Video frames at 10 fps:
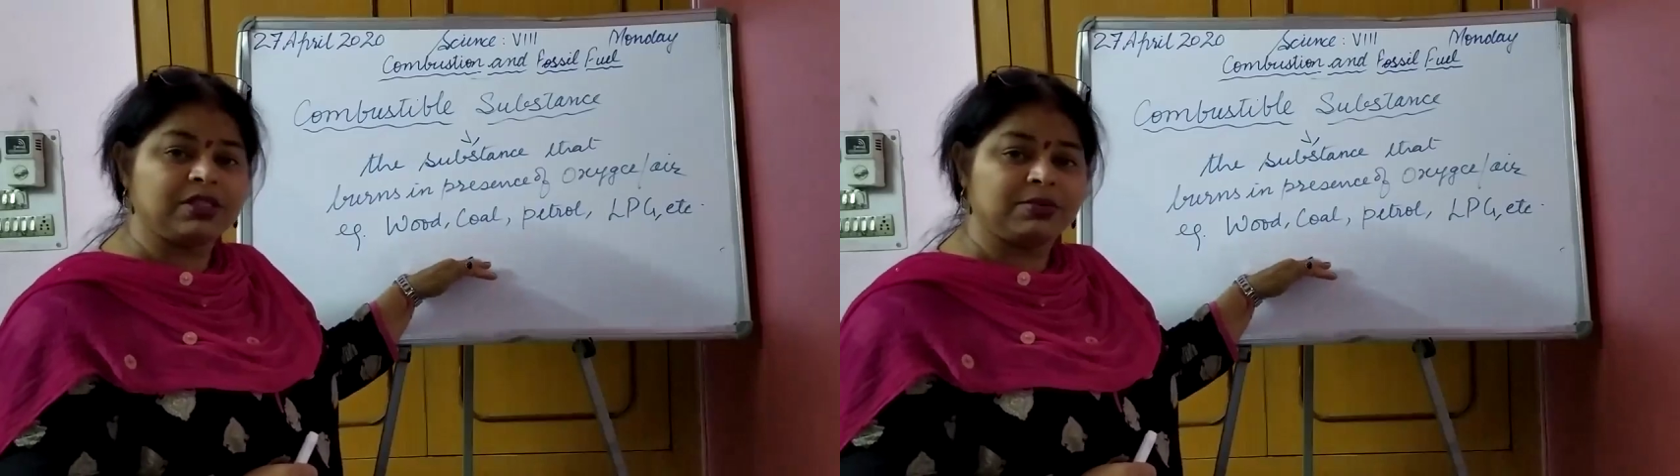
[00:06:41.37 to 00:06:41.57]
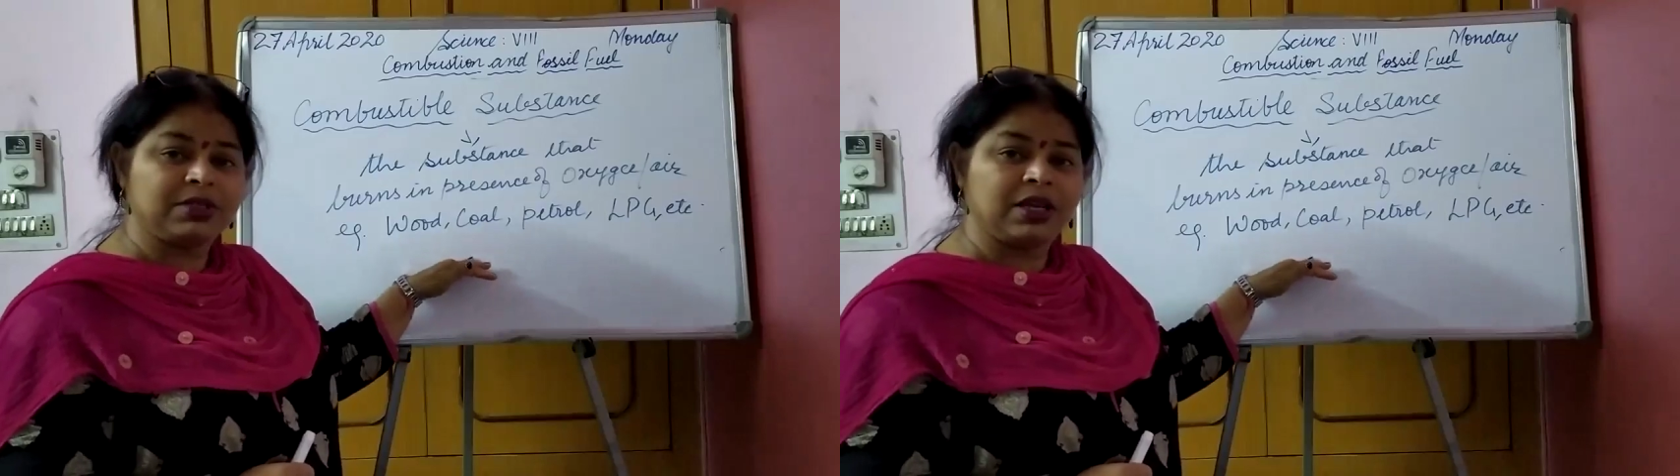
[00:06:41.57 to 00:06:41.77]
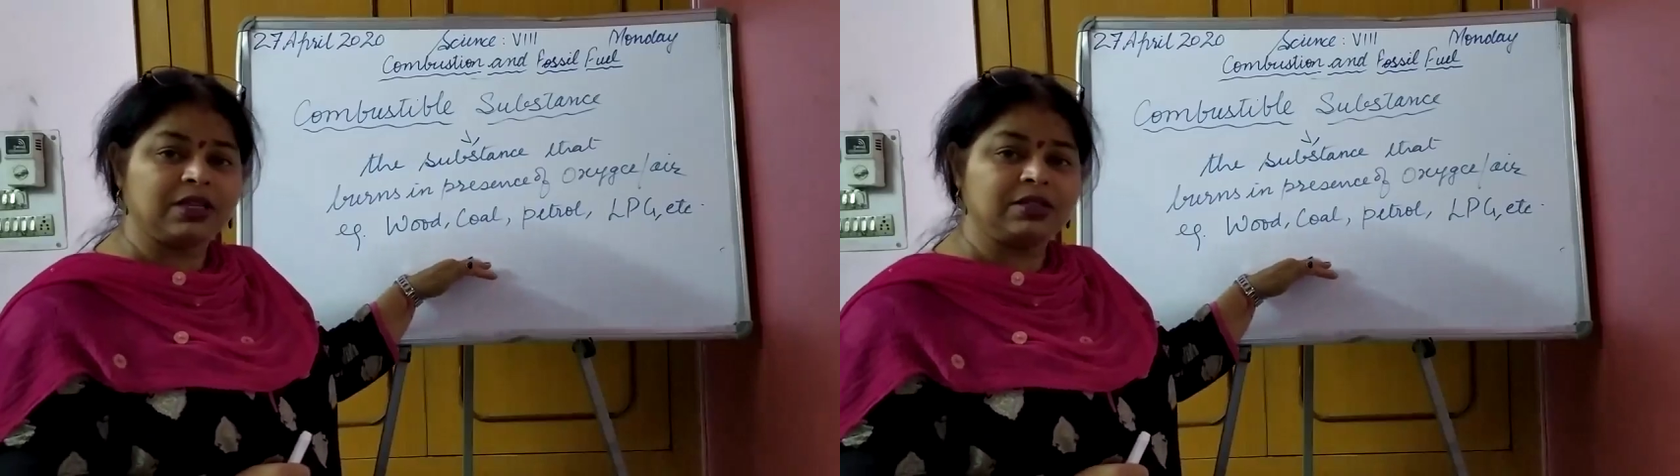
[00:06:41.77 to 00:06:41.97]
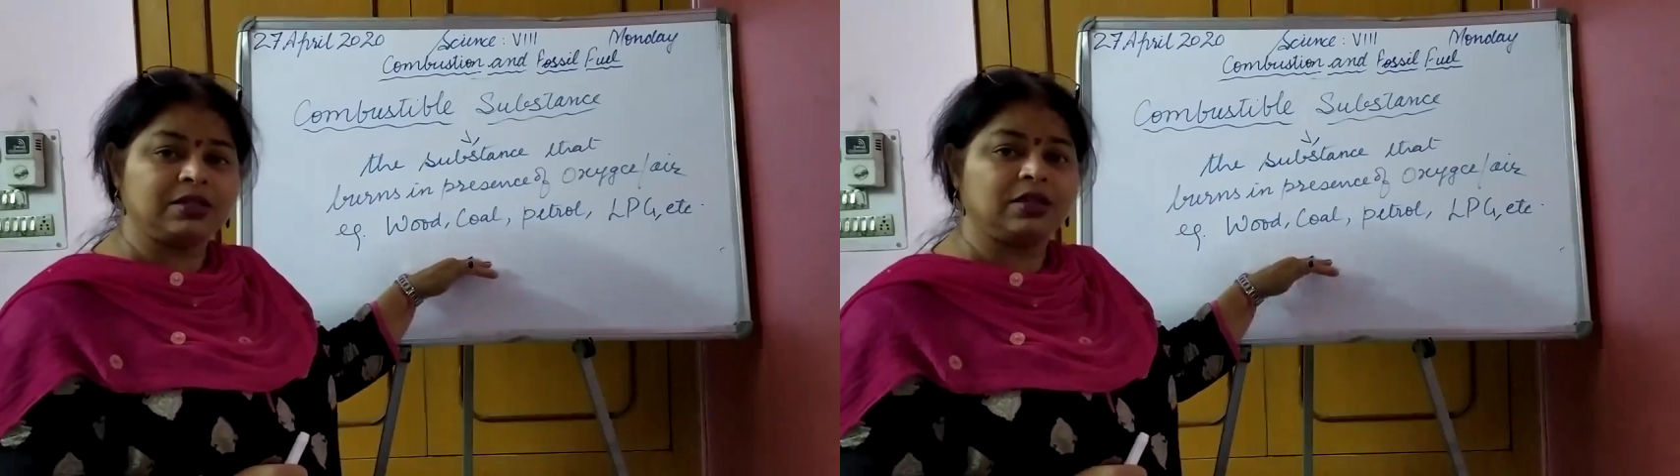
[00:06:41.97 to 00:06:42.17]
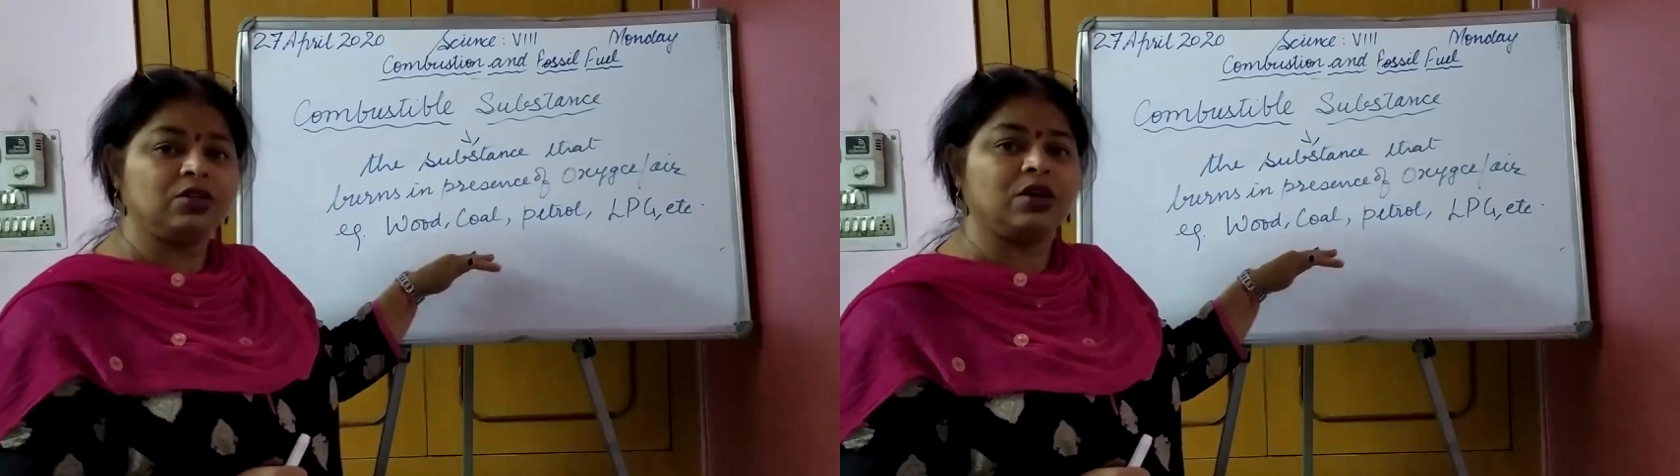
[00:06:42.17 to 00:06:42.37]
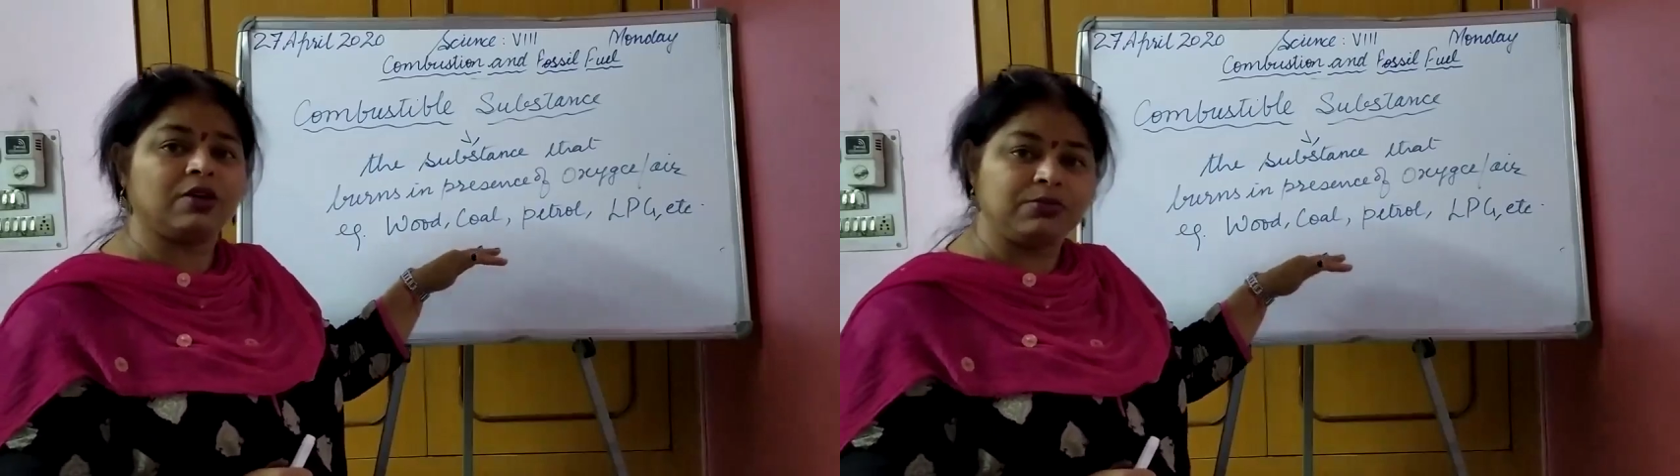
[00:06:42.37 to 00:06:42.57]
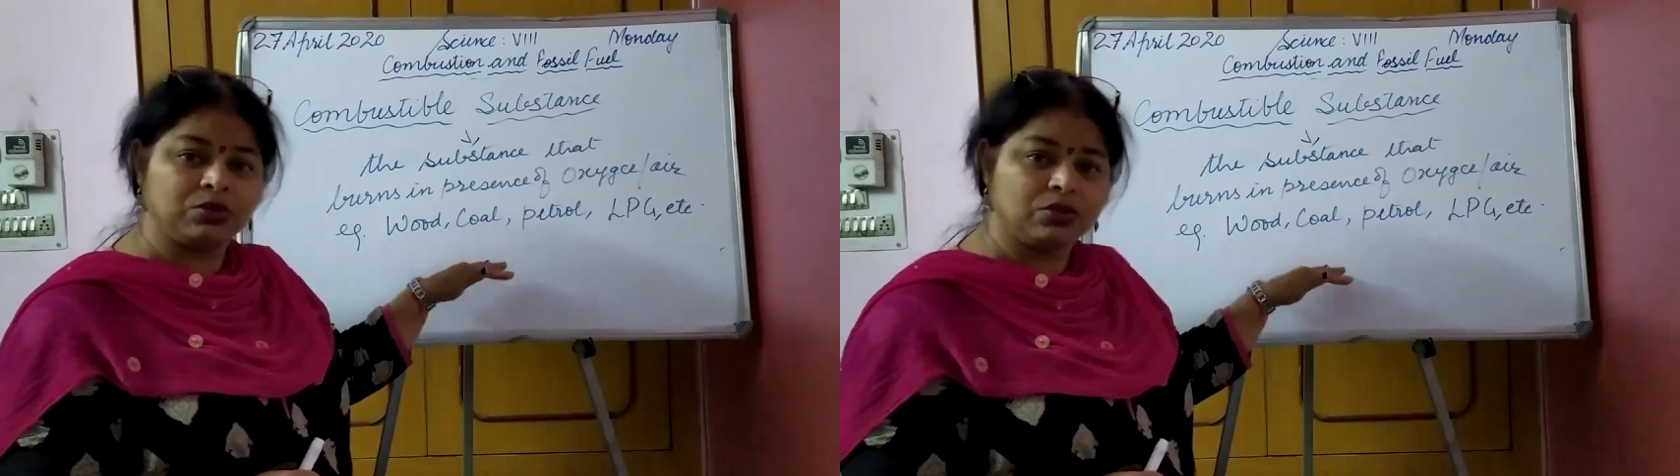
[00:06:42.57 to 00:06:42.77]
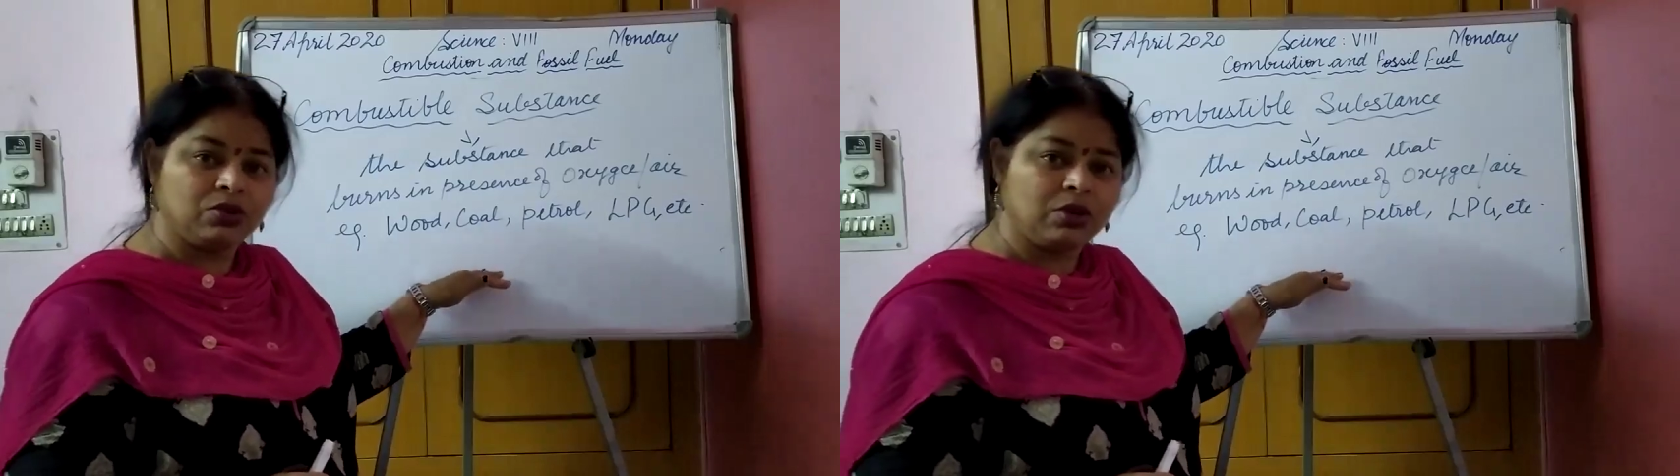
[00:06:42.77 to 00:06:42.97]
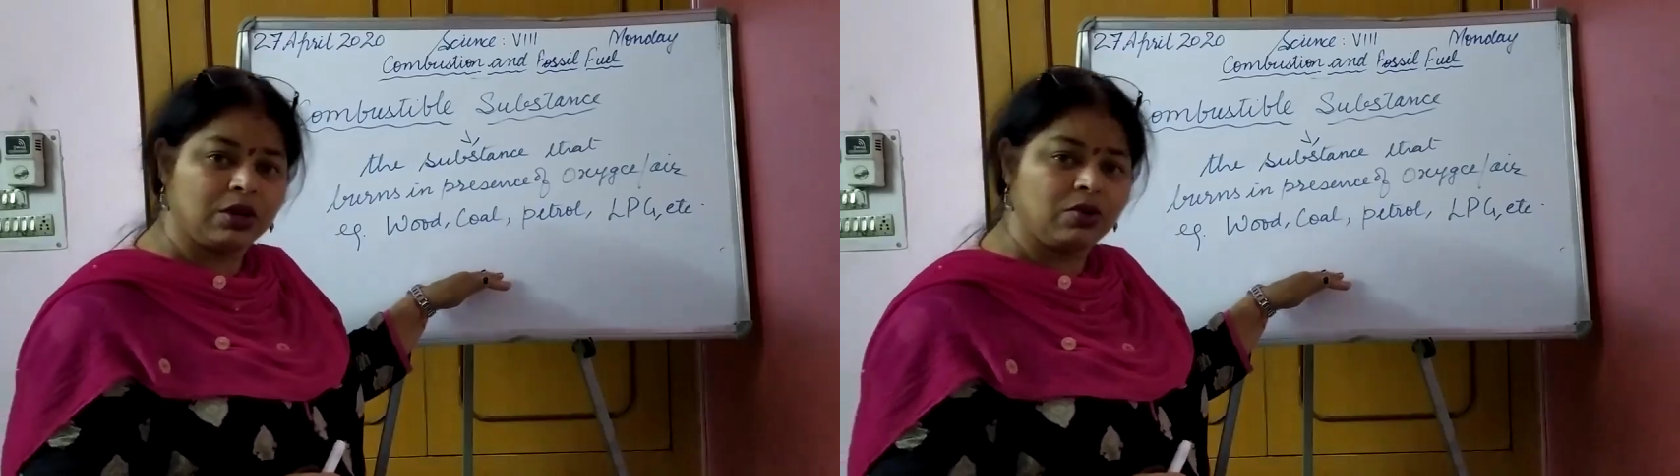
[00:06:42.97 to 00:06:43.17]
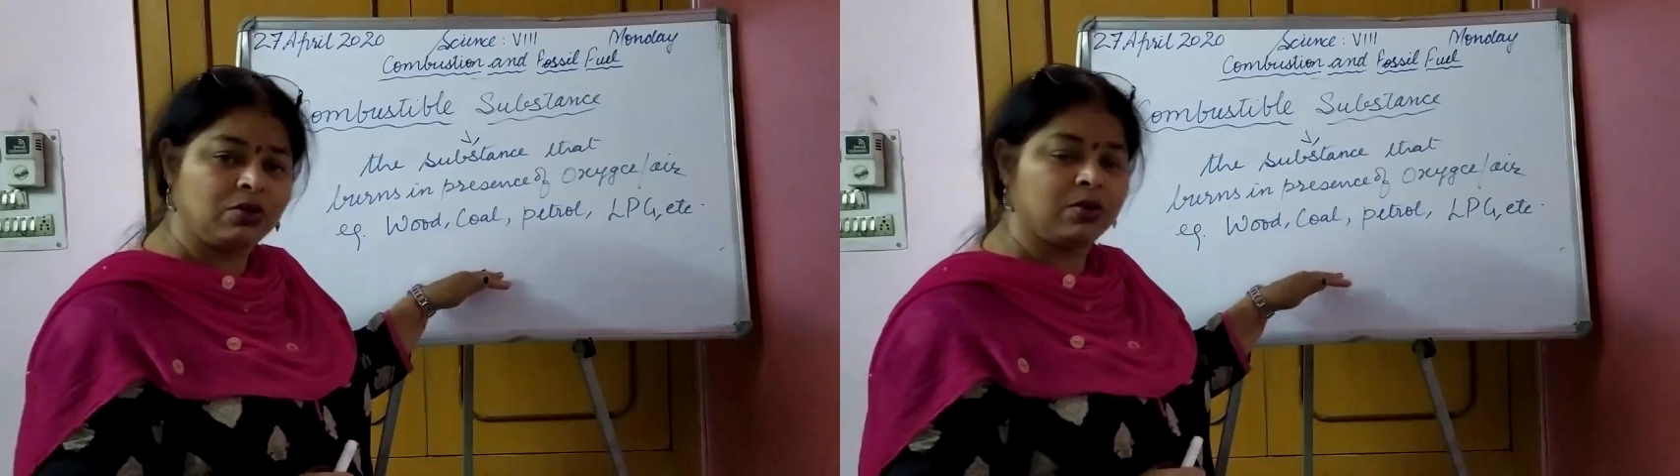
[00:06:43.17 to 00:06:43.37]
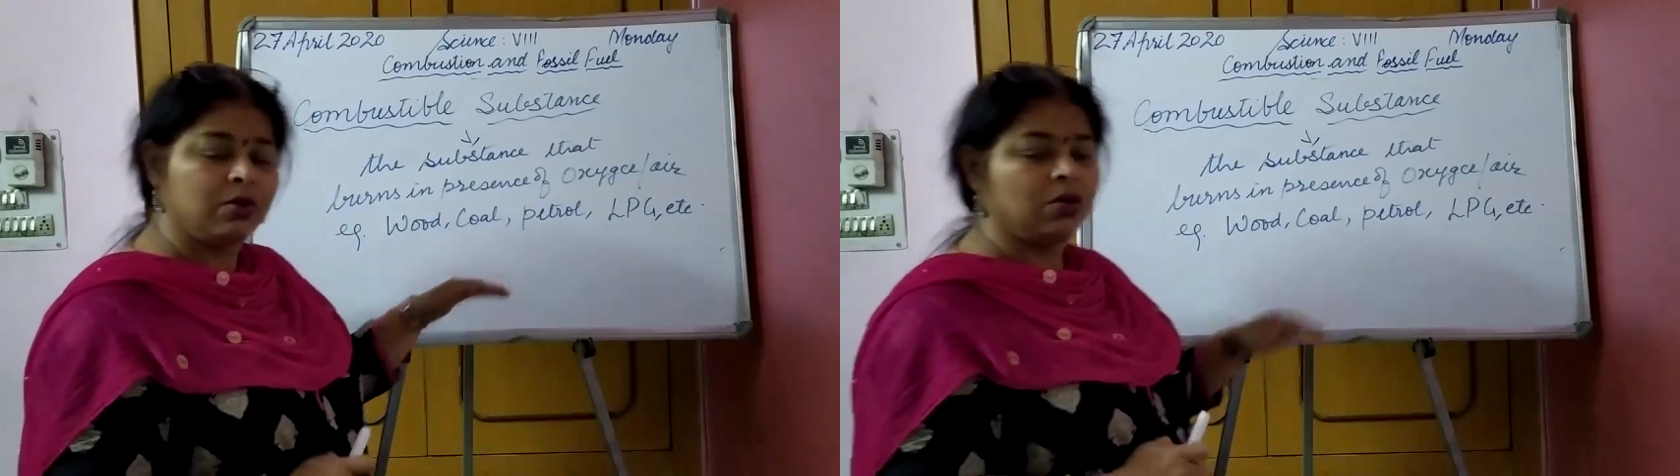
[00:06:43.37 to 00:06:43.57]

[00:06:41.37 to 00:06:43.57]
substance. You have come to know now.